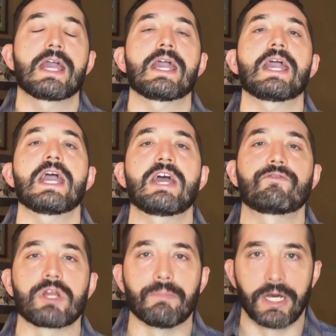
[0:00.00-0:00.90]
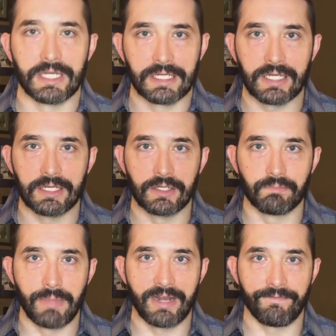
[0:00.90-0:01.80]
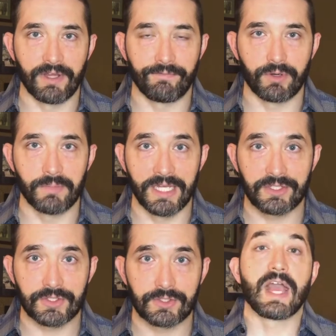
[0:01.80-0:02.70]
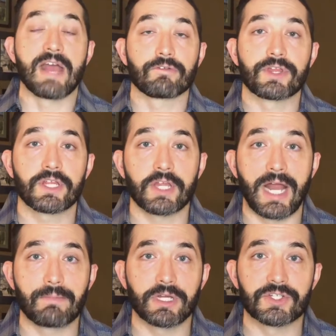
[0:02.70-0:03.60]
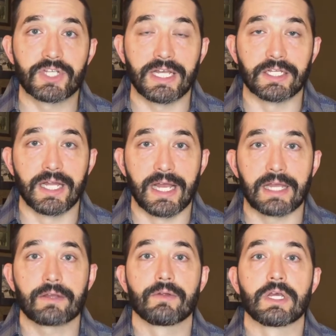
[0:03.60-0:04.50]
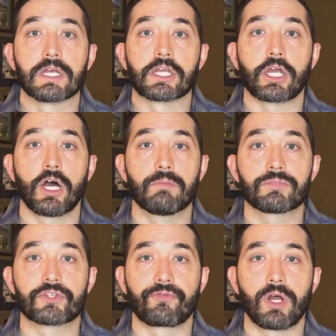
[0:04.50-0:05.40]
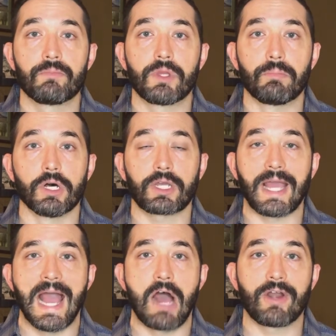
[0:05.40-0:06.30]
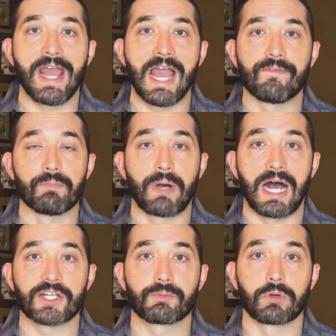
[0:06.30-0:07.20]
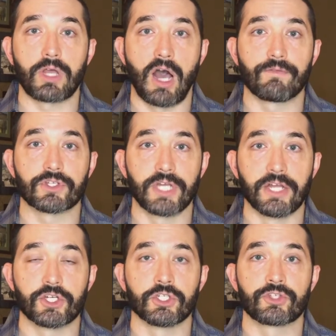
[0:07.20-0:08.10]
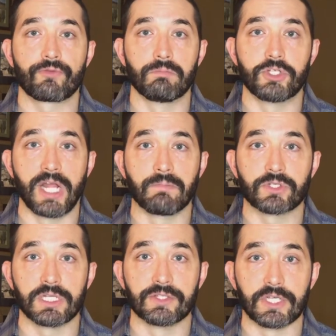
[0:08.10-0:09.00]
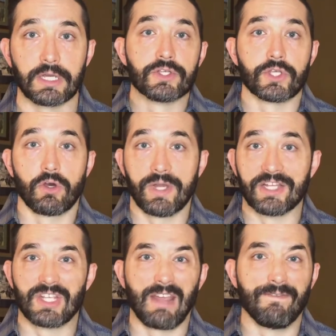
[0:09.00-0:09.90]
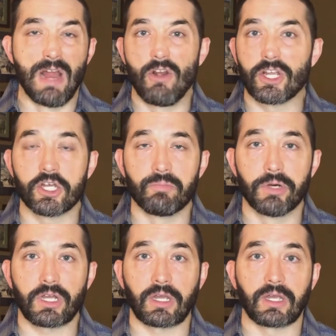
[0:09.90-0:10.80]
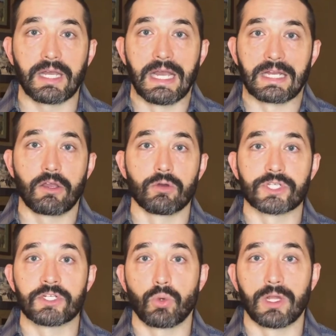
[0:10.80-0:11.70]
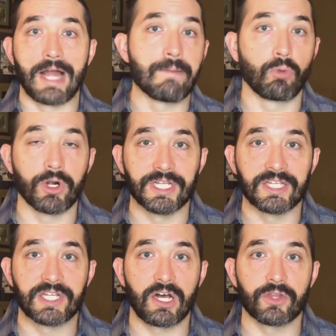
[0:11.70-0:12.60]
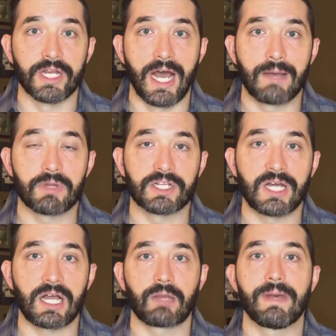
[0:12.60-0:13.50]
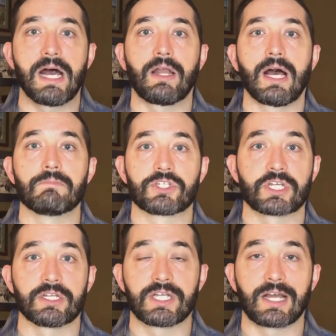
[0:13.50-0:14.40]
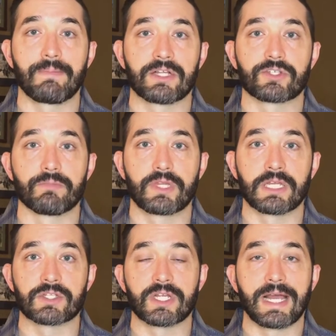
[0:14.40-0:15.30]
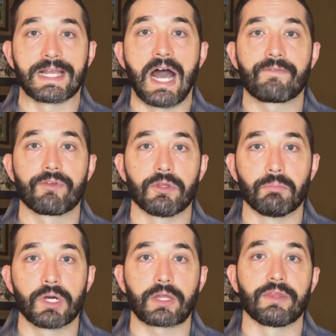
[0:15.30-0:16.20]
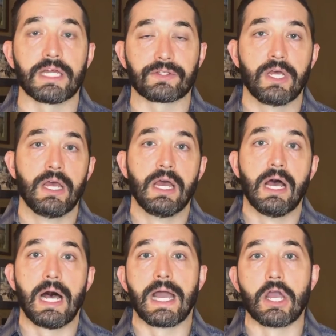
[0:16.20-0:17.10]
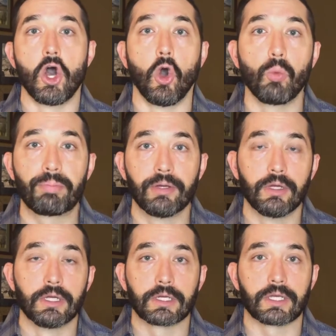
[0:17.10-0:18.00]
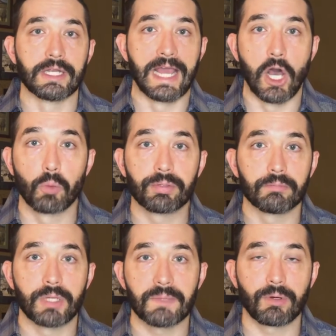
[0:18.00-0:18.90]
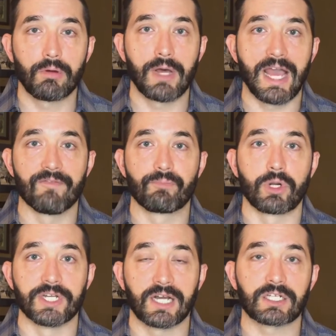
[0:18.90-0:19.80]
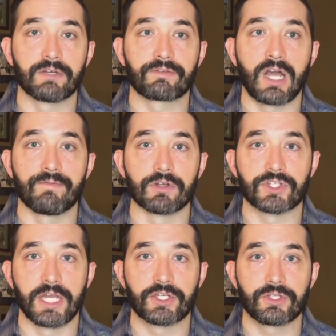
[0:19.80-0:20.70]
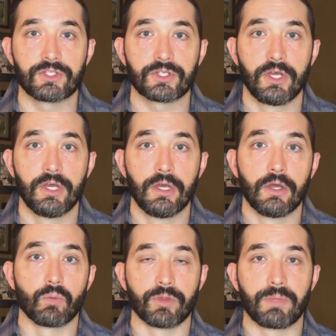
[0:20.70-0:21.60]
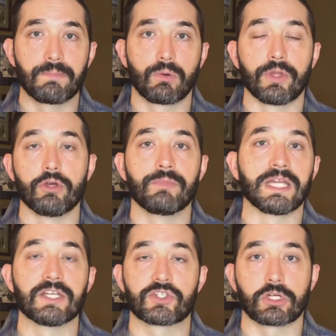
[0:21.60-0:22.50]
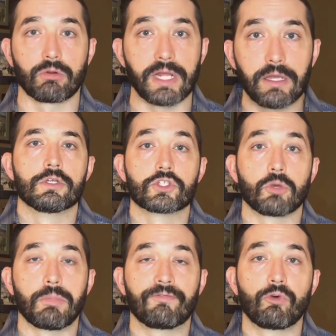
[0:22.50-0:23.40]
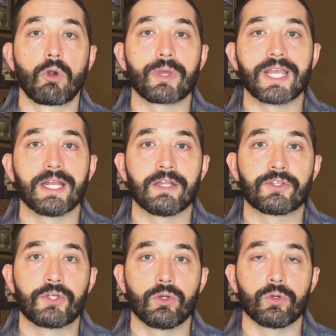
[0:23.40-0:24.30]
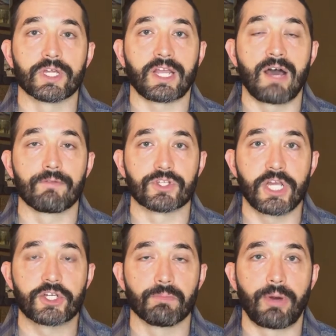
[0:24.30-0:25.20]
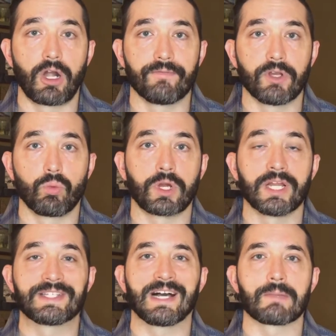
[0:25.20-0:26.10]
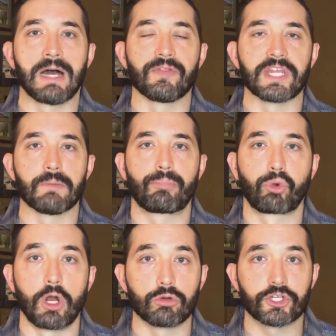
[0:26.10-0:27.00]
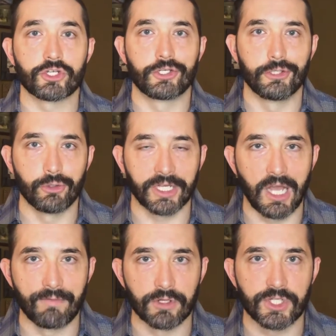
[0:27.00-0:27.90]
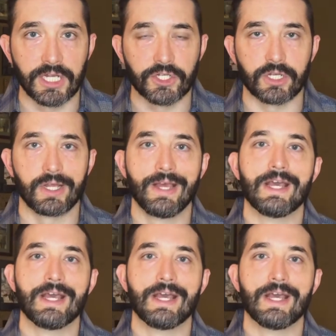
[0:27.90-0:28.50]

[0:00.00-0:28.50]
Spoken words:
Everybody can benefit from this. Everything that I'm going to say today comes from the book How to Have Impossible Conversations from James Lindsay. So it's a very good book. It goes into a lot more detail than I'm going to talk about. I'm just going to talk about some things that I got from the book that I hope can help people have productive conversations with people with whom they disagree. So before we get into the conversation part of it, we're going to talk about the approach to the conversation.